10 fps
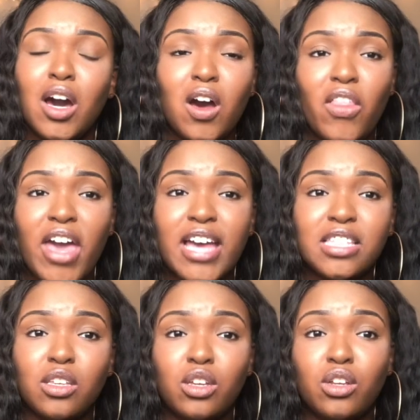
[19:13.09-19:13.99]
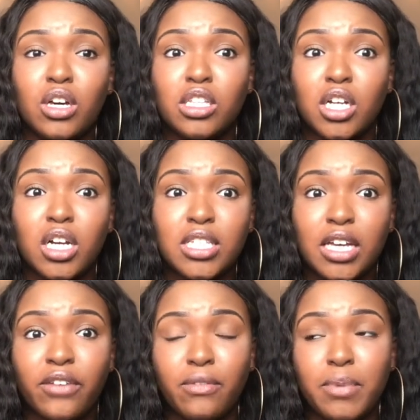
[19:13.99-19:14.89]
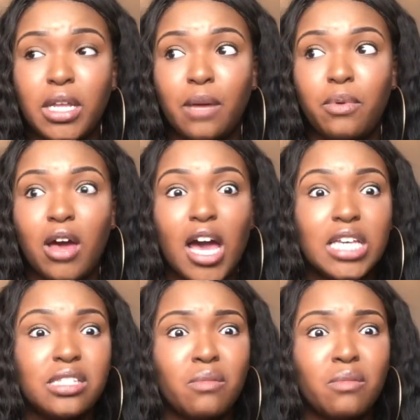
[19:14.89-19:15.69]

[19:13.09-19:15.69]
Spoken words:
all that. So, us girls that come from PWI,